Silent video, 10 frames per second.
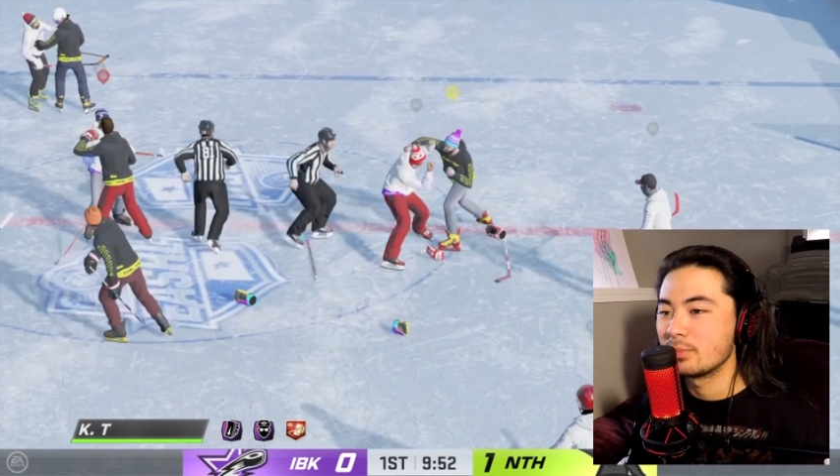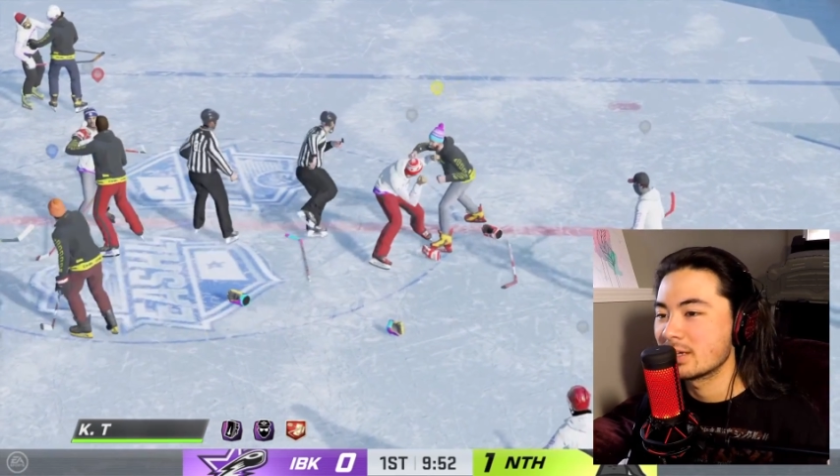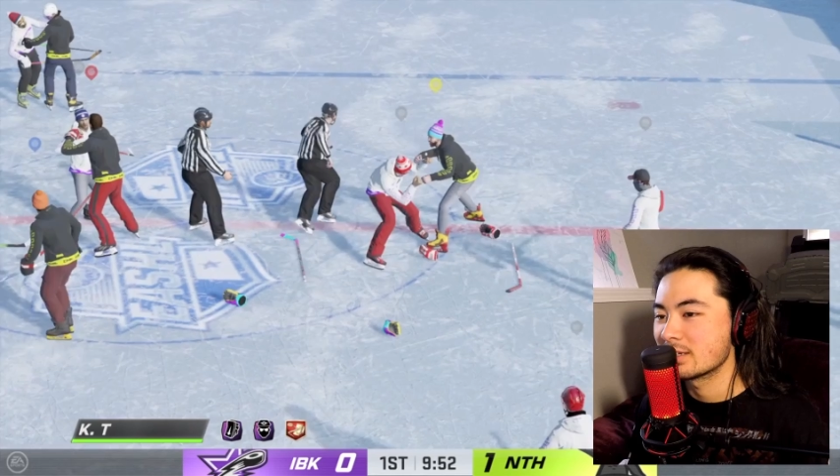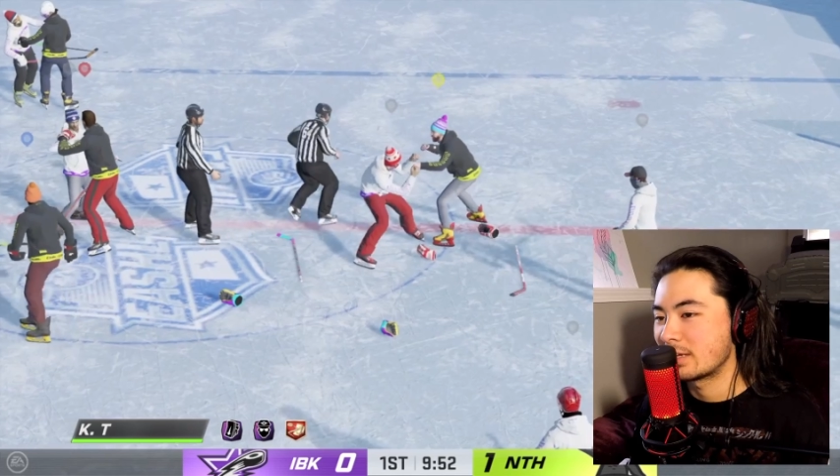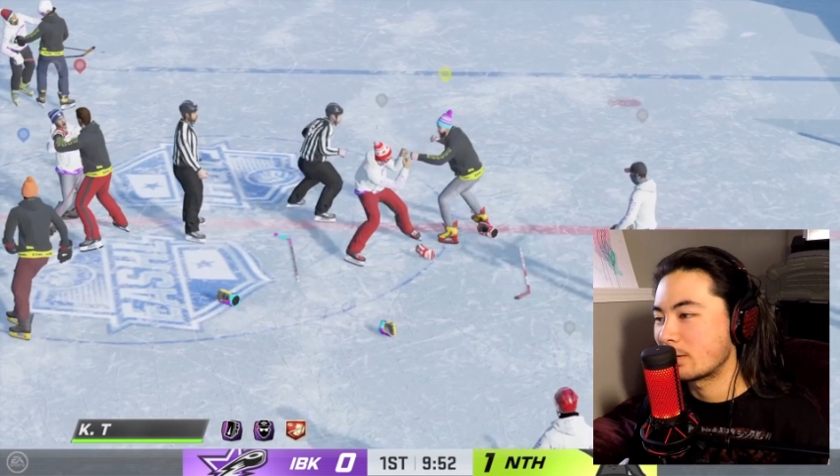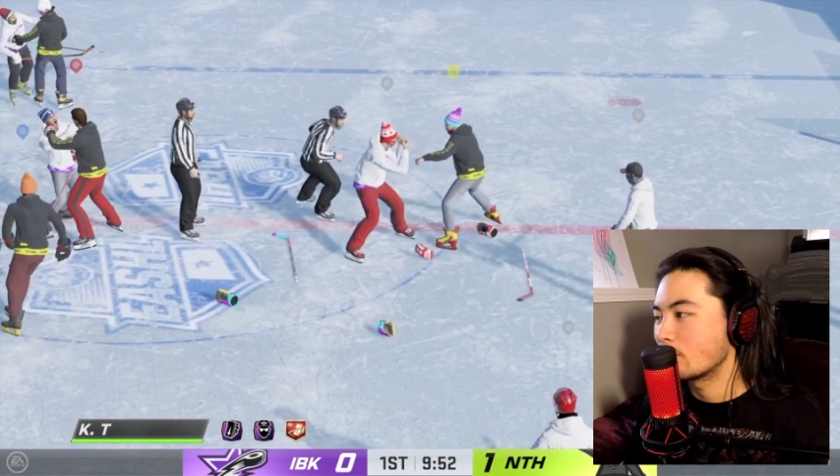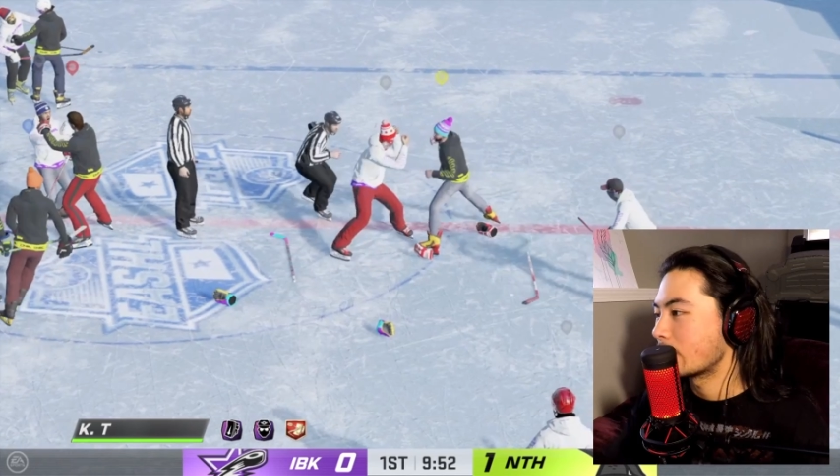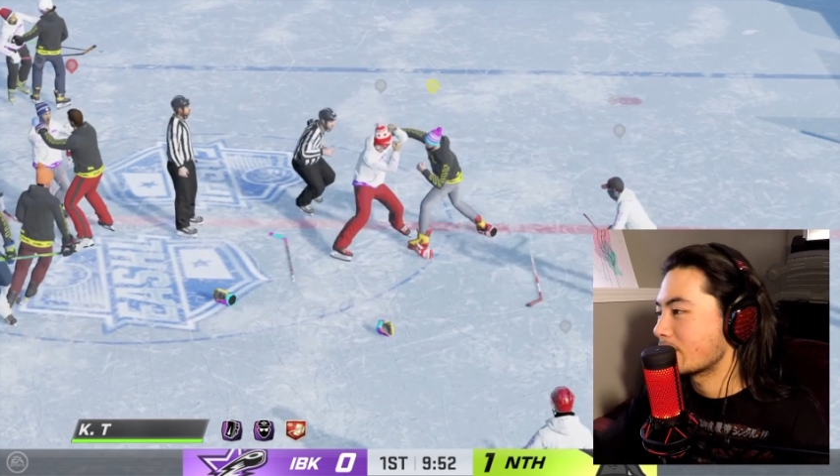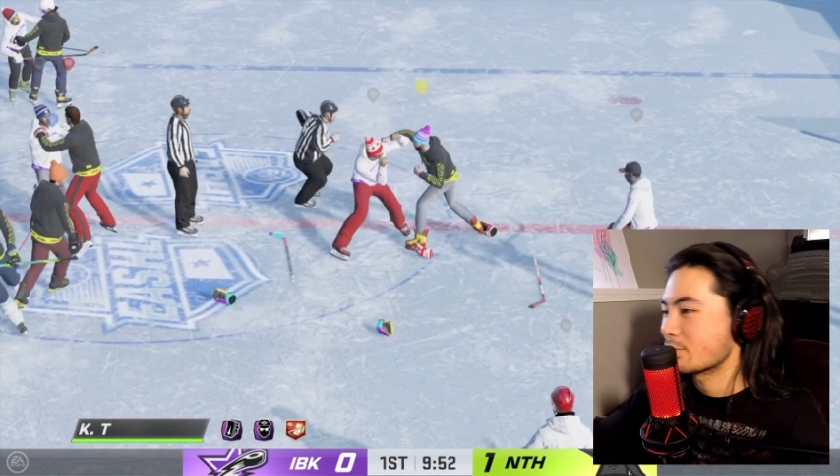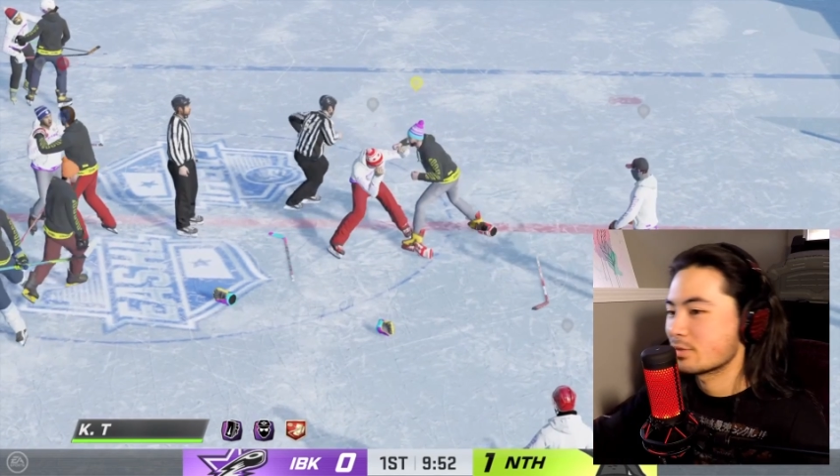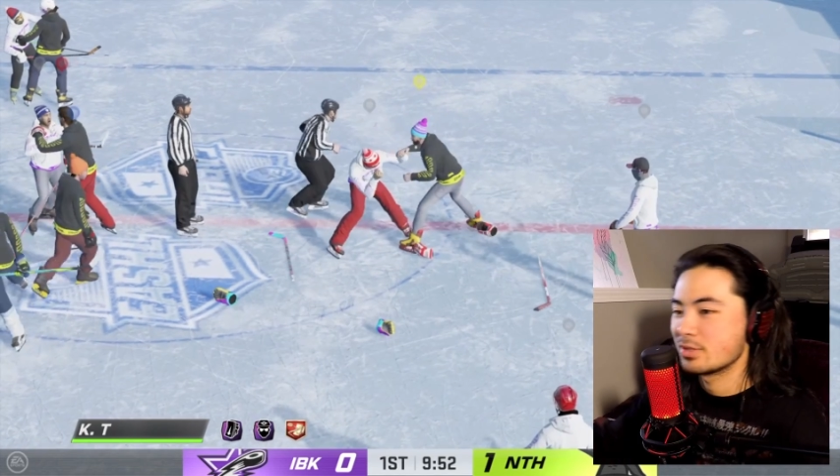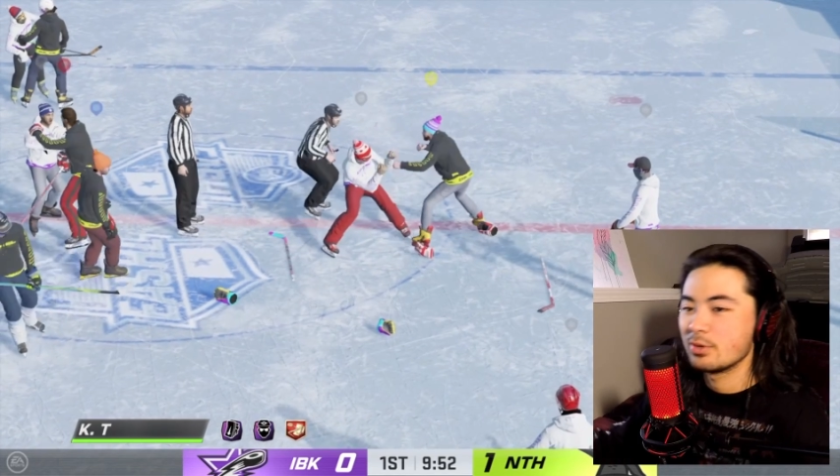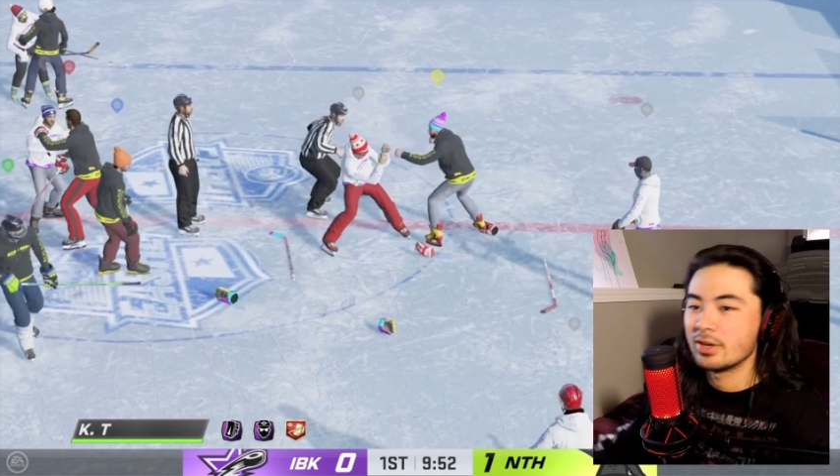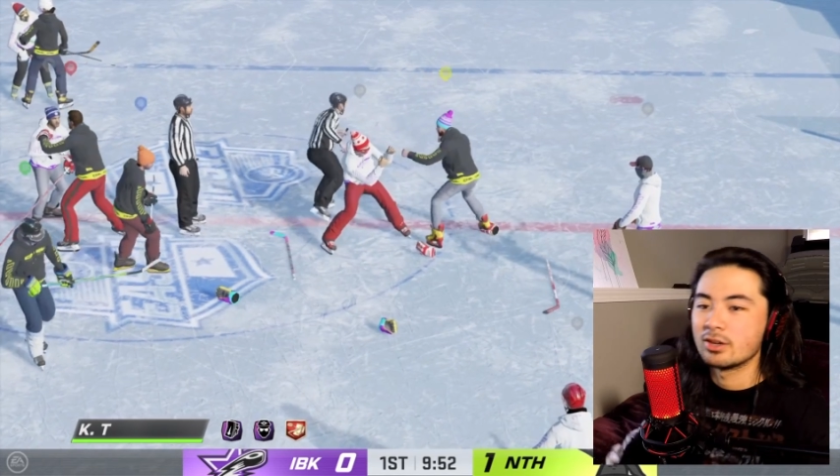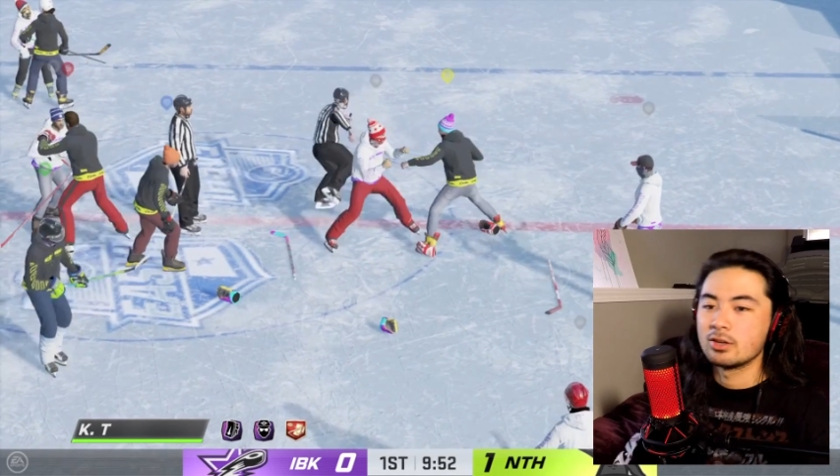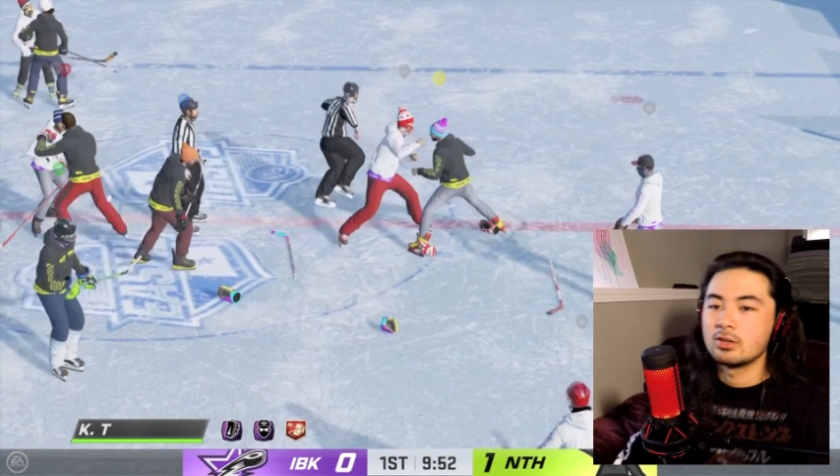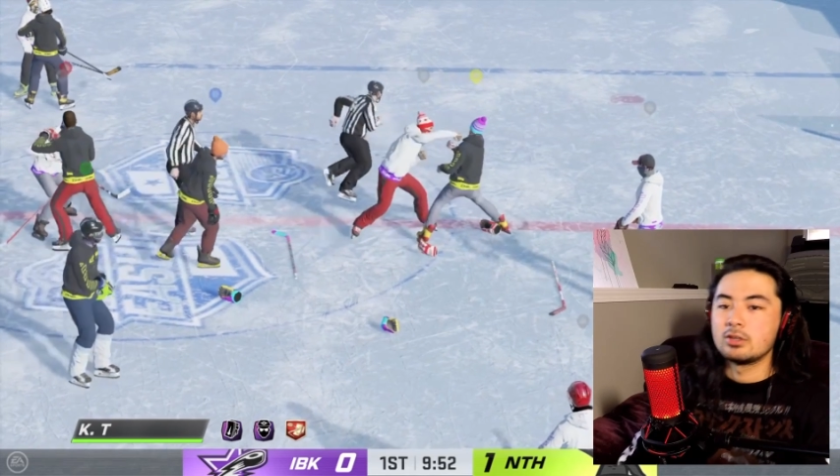because, like, what am I supposed to do here?